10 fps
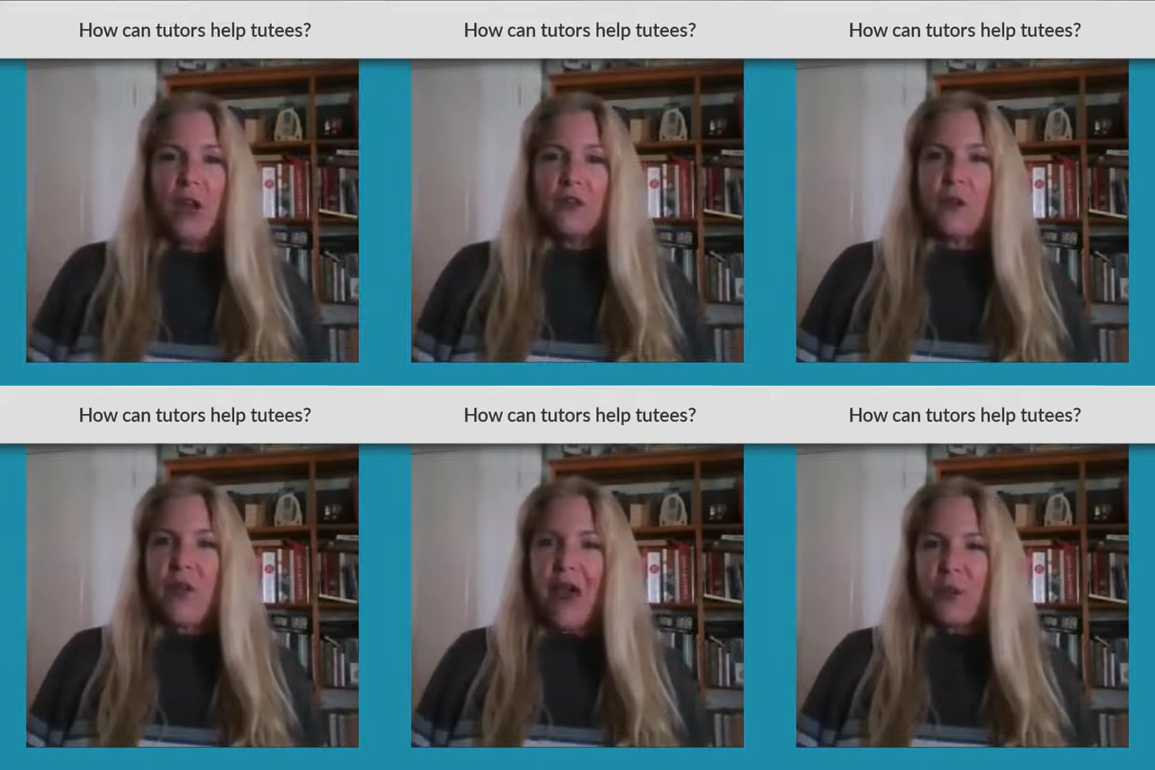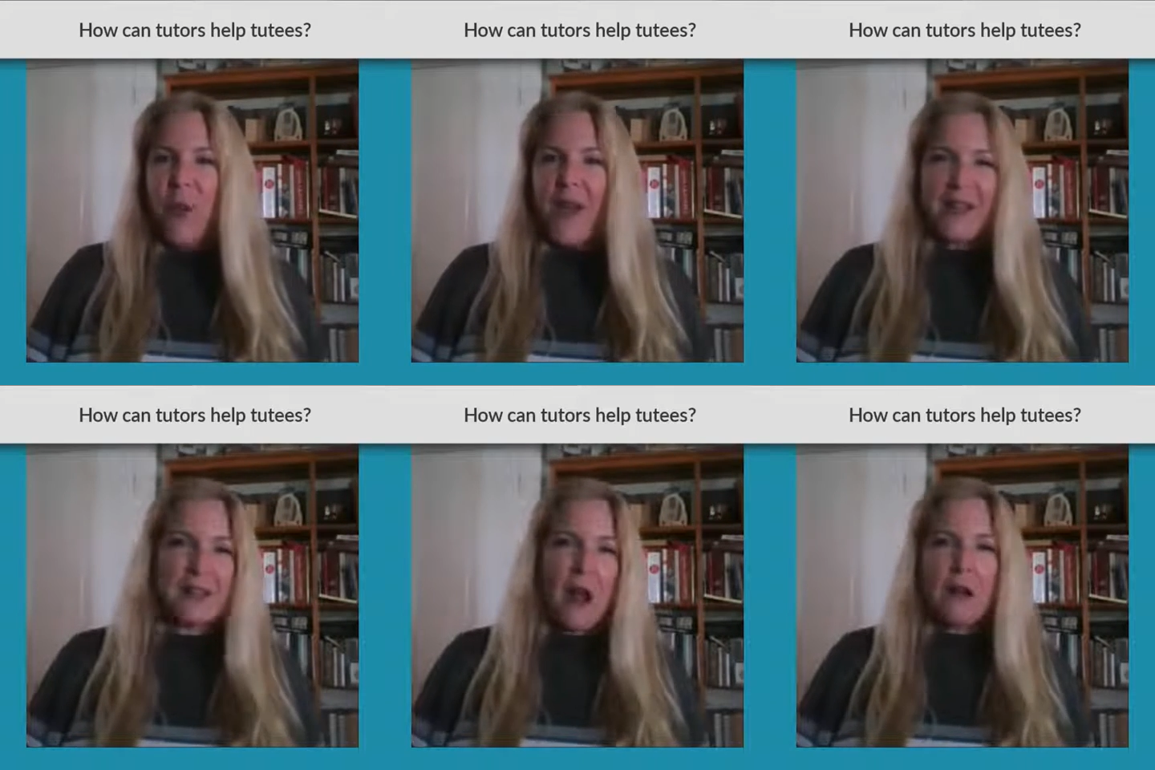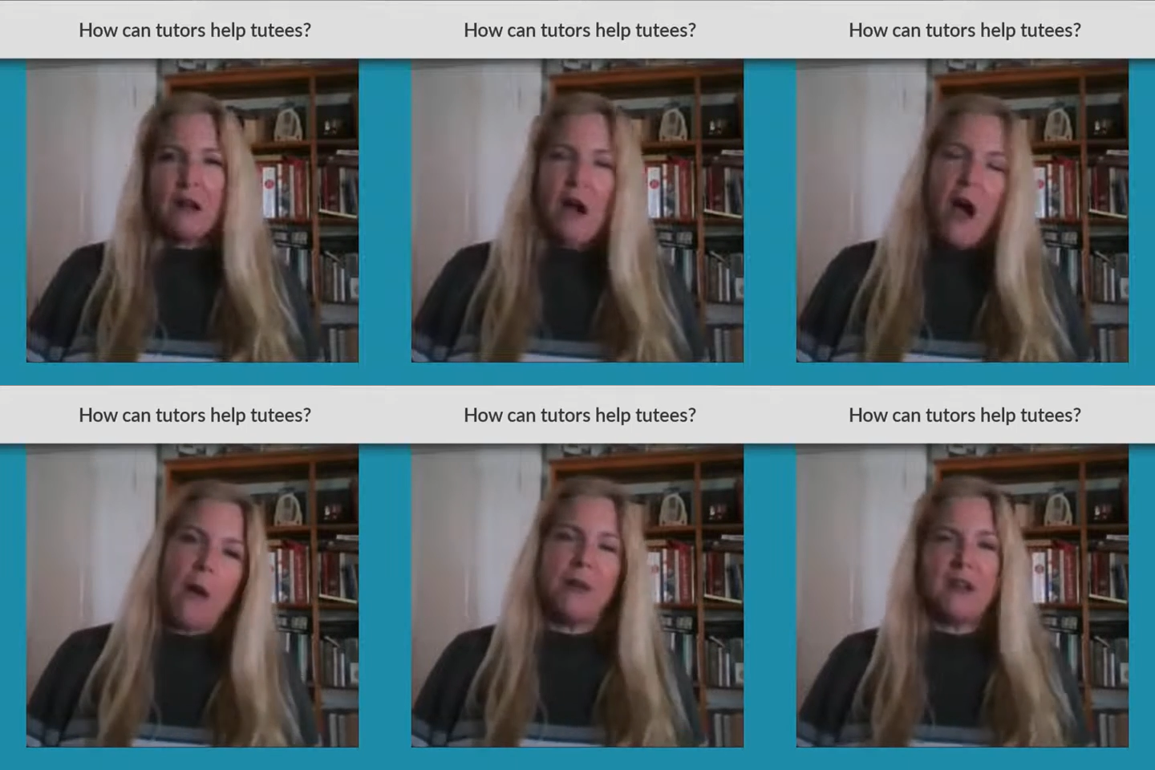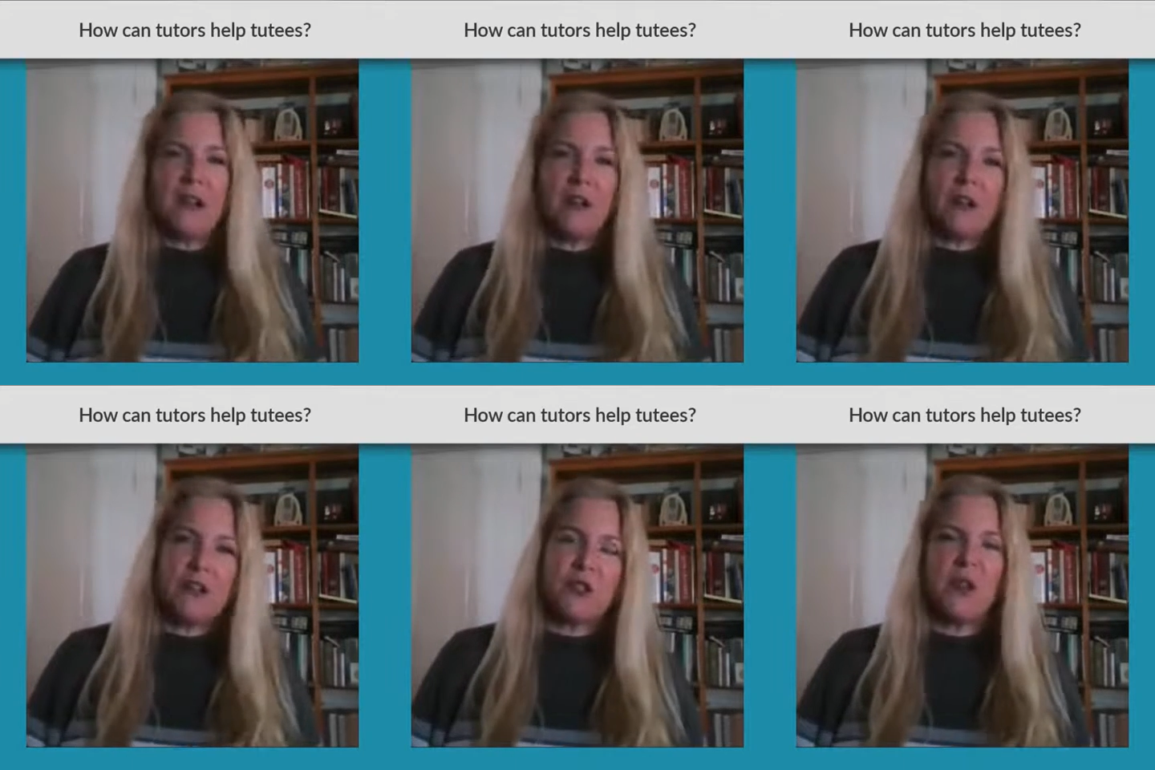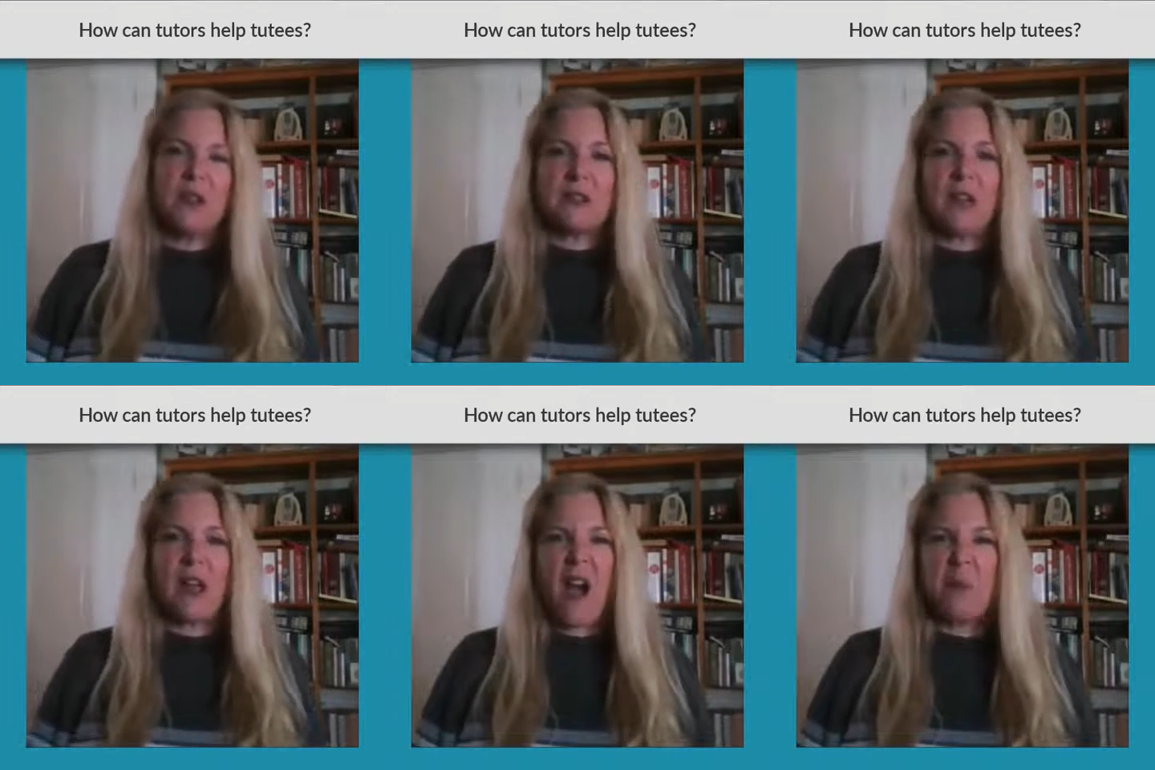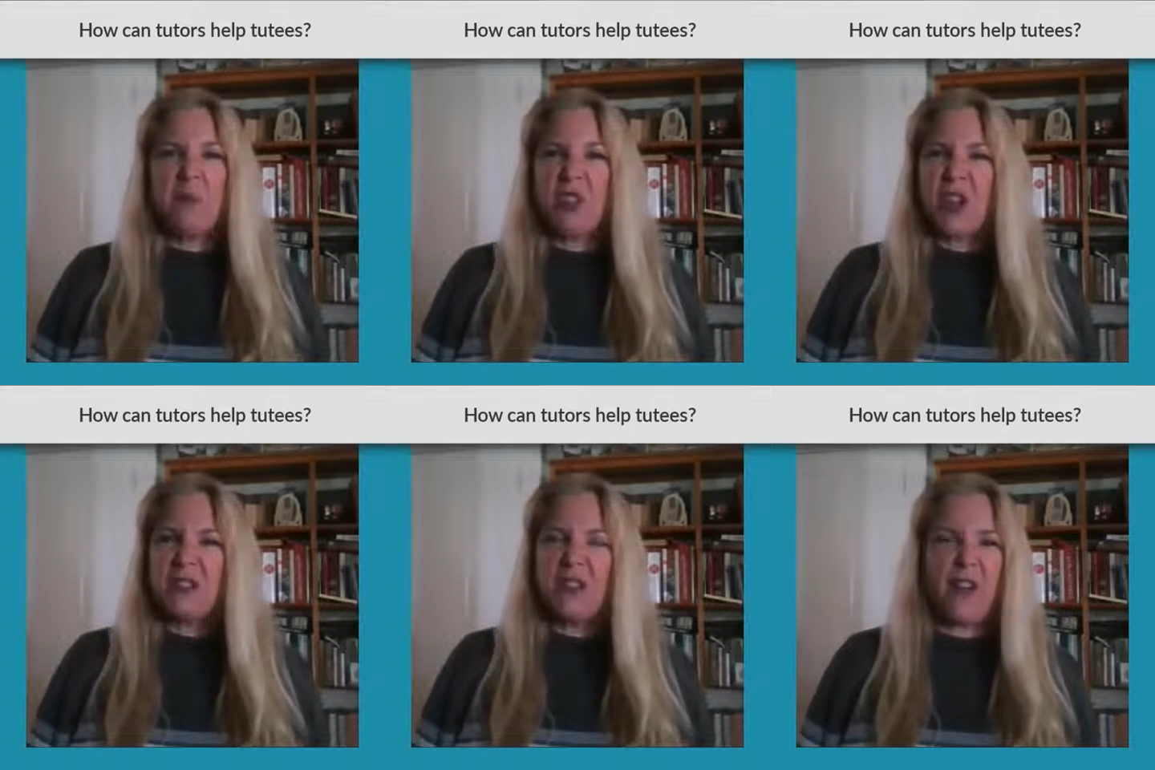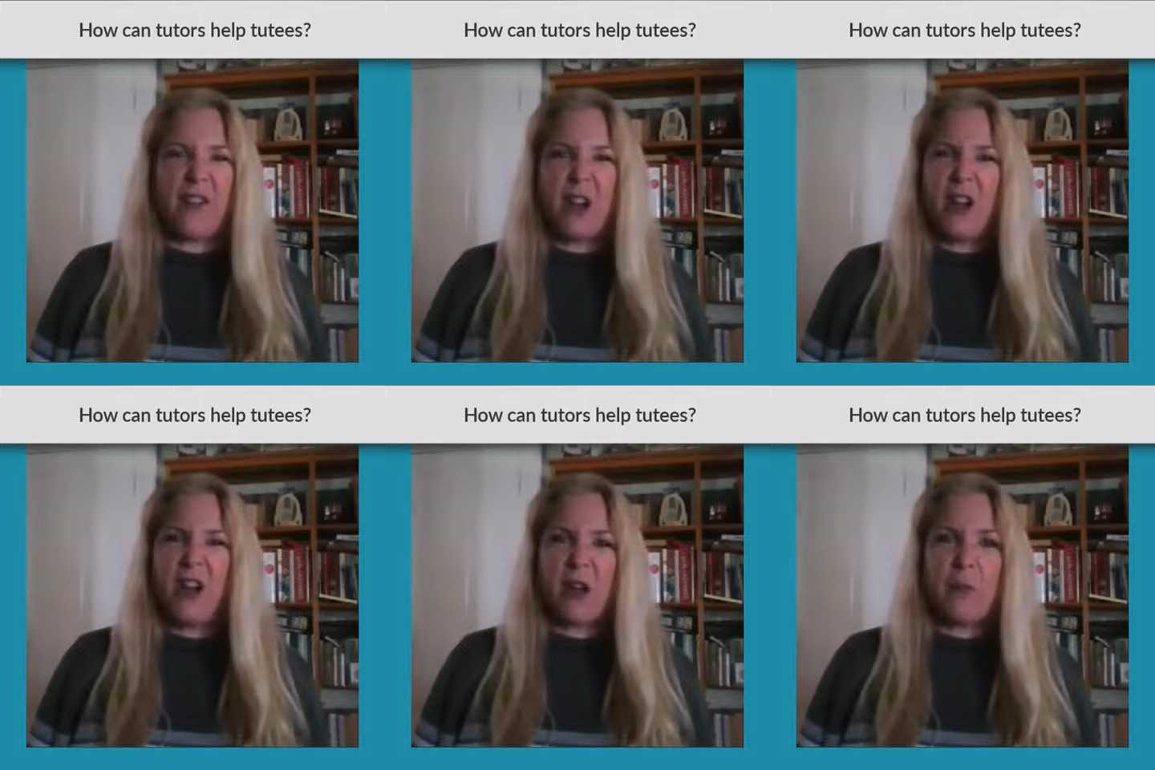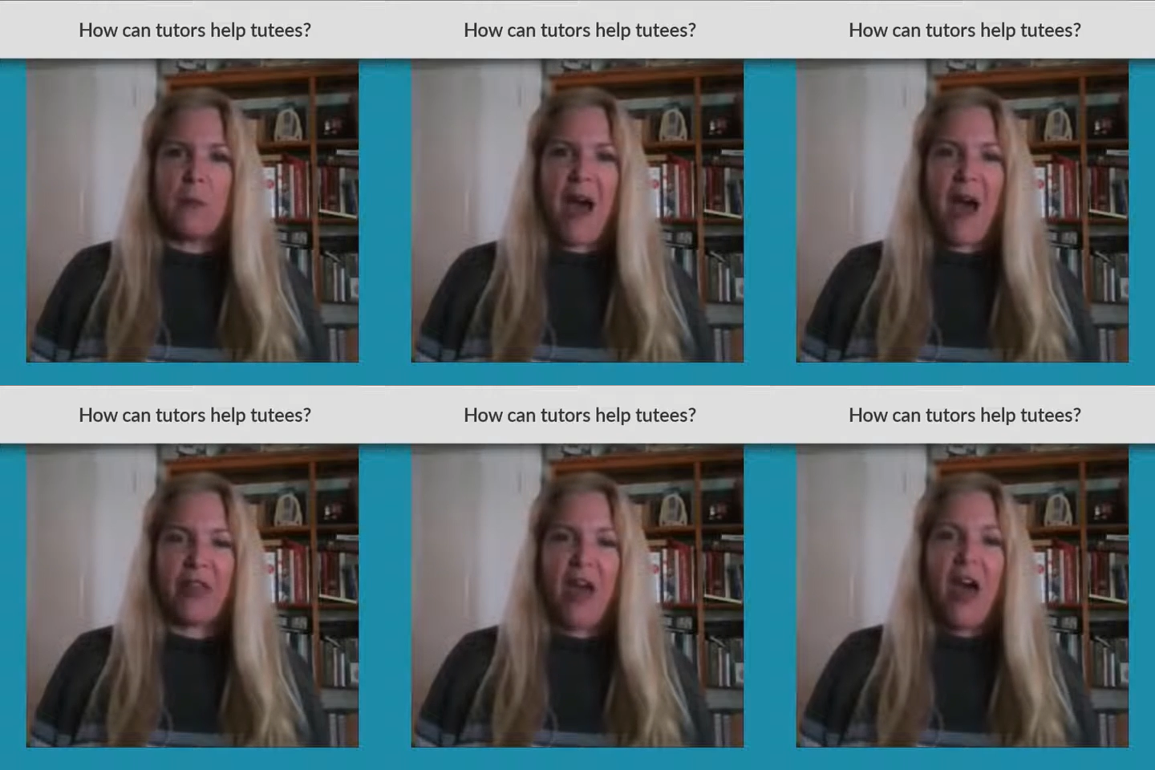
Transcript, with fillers: So that's why it's not uncommon to hear a student say, I'm just not very good at math.